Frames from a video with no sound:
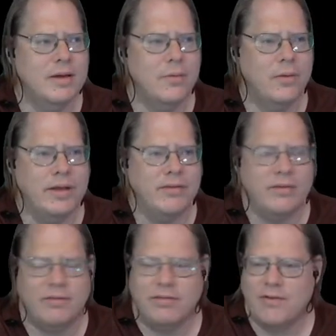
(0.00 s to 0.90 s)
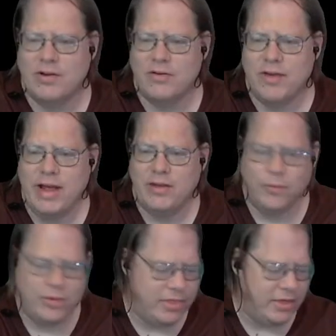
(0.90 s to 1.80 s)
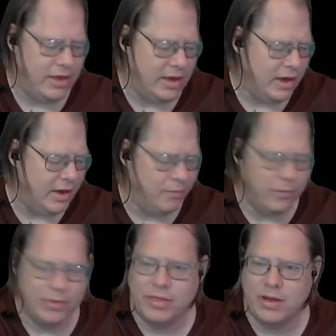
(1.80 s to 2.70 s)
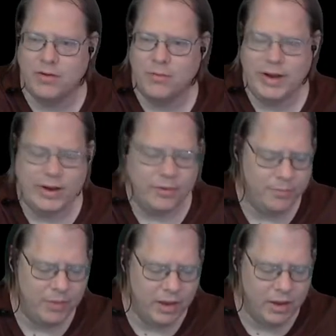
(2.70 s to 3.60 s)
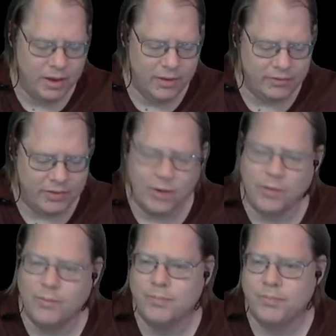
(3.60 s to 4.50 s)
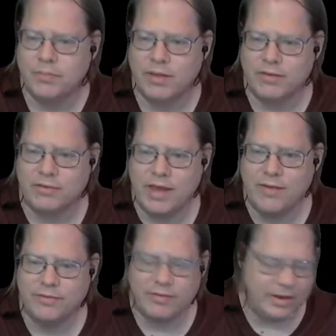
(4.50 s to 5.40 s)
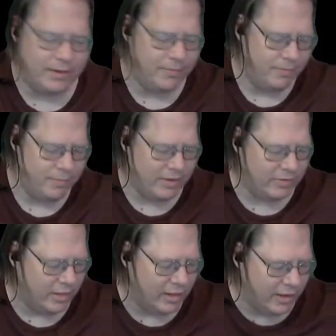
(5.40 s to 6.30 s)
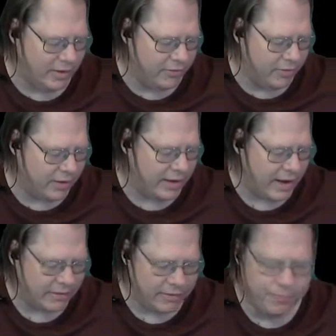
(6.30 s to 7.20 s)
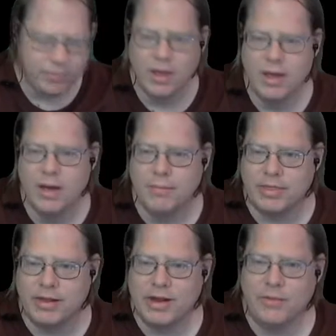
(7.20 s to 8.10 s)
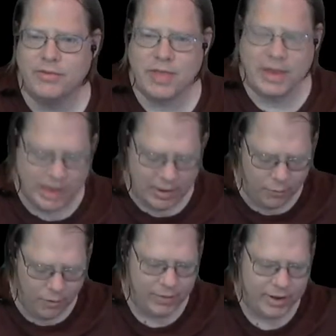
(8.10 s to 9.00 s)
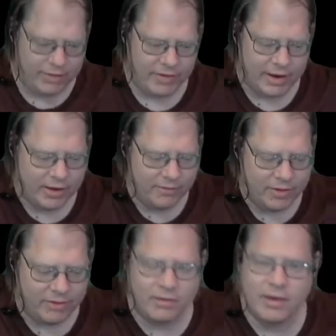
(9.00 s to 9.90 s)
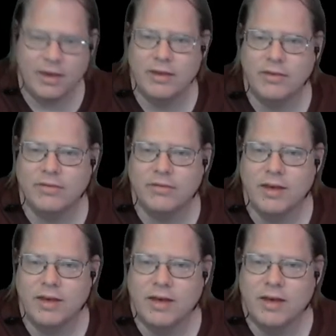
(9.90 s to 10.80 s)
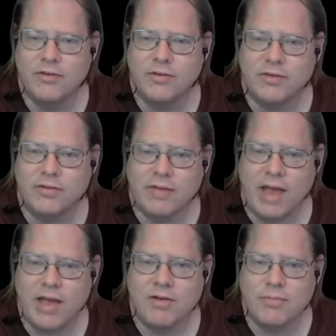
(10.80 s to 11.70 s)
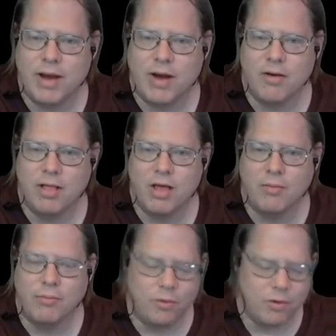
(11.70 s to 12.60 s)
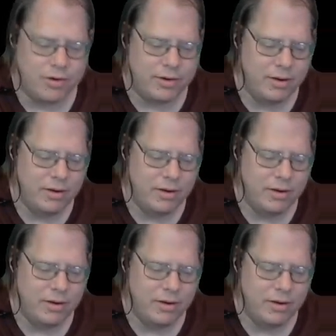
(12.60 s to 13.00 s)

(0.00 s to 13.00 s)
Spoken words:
what is it, 7 or 8 with the Arduino. So this makes it a little easier to connect. But then I was thinking, well, wait a second, if this is just a standard parallel board